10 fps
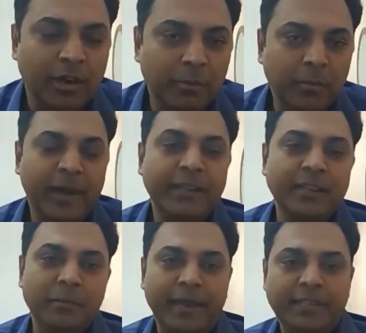
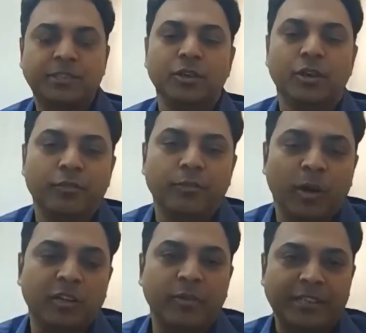combine the best of
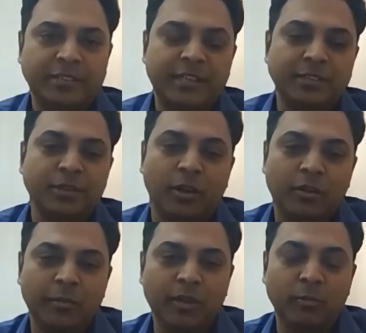what the West has
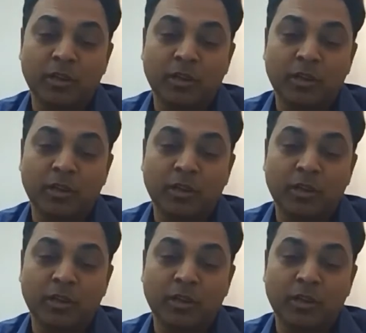taught me,